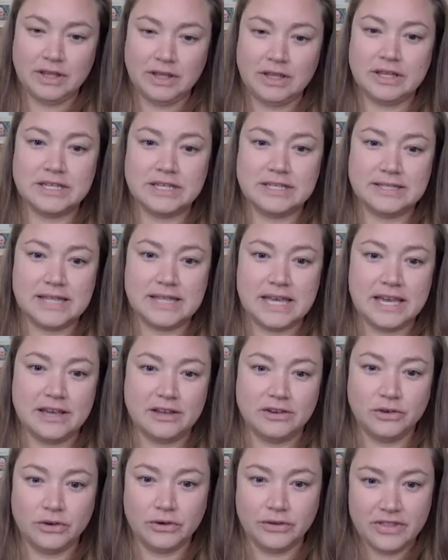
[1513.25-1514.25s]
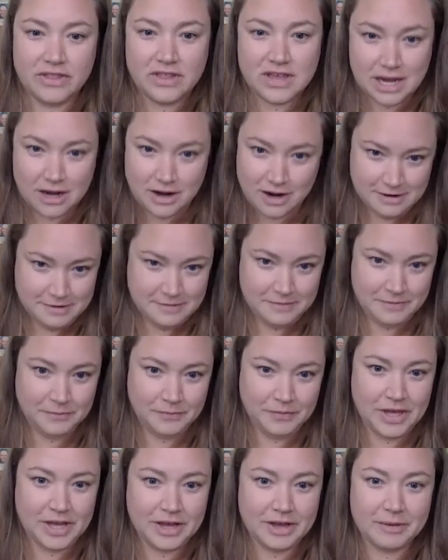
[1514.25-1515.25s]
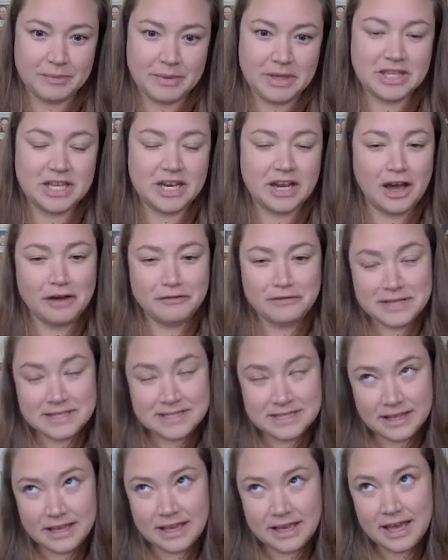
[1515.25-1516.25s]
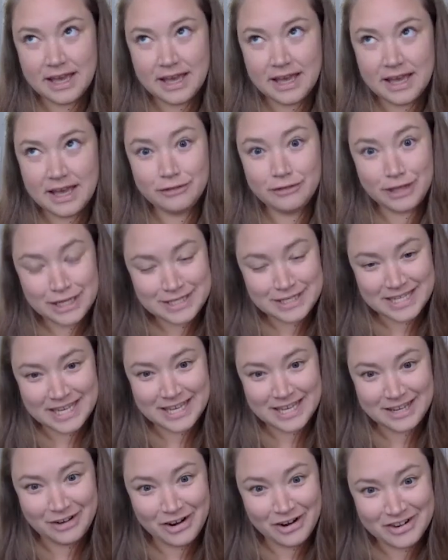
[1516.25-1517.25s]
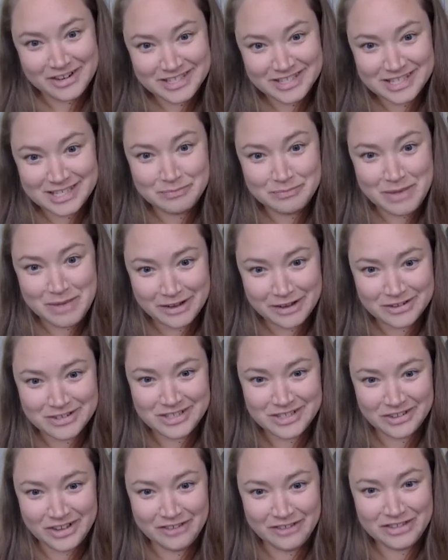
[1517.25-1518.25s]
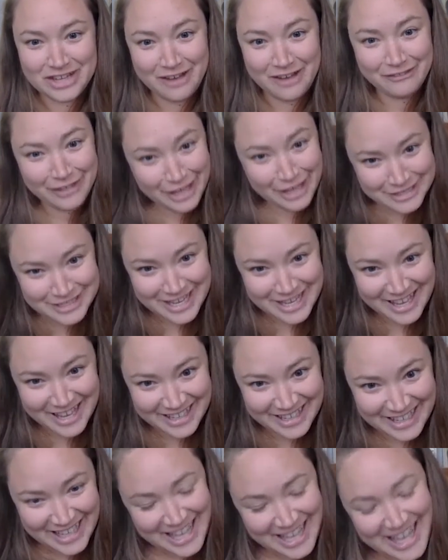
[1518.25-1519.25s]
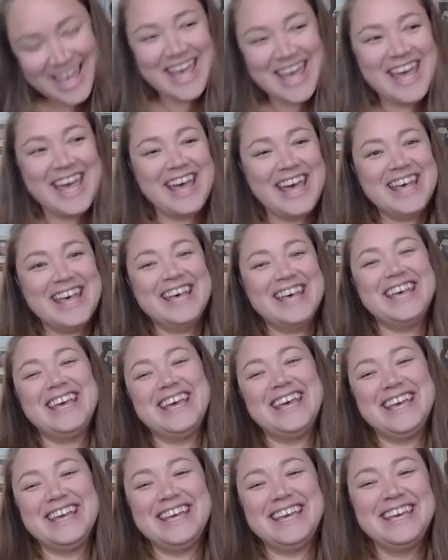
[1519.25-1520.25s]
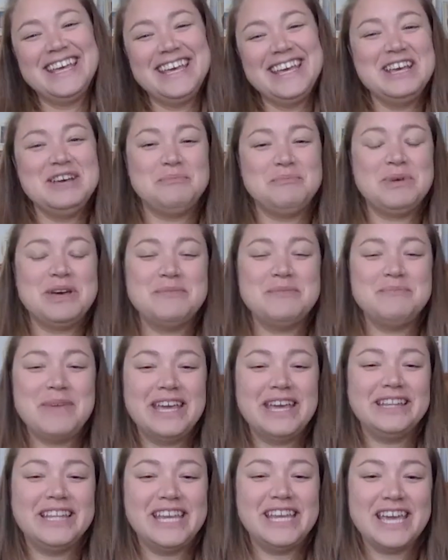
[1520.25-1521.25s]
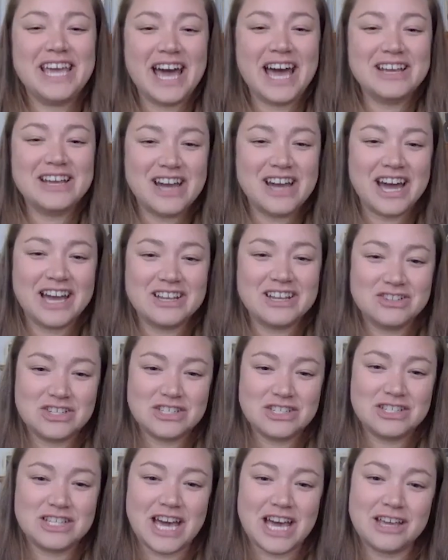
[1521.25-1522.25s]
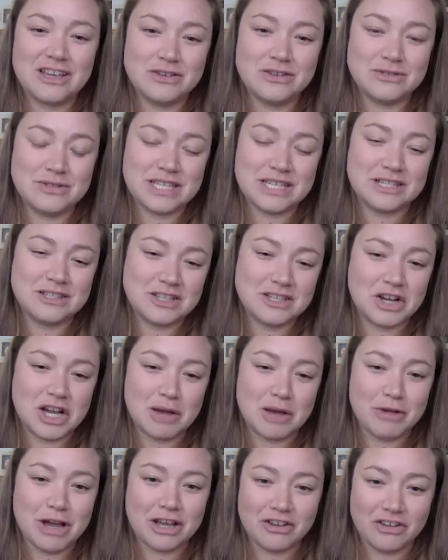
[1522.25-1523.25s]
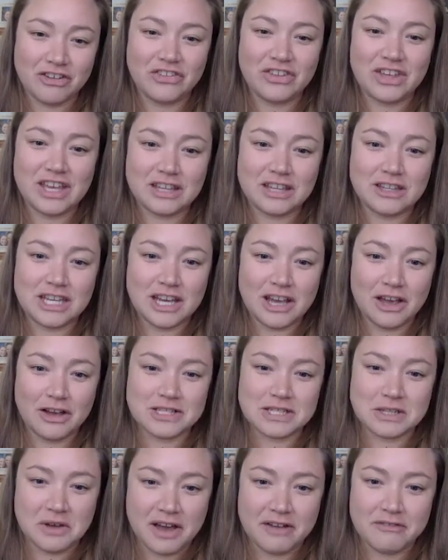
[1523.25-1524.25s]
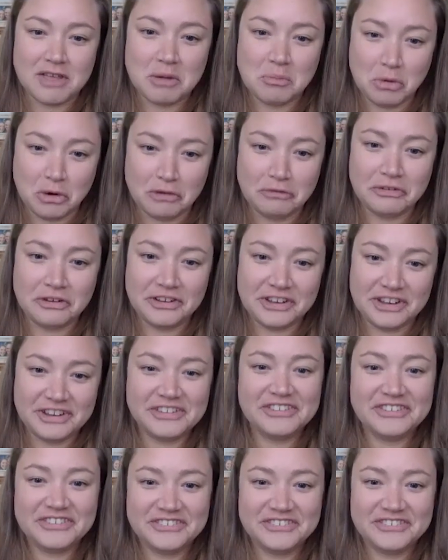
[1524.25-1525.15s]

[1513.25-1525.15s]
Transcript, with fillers: is the handle there. Um, and then obviously I have LinkedIn. Artists and makers still have to have LinkedIn. Uh, but mainly I, I just, I use Instagram regularly. And then I also have that portfolio.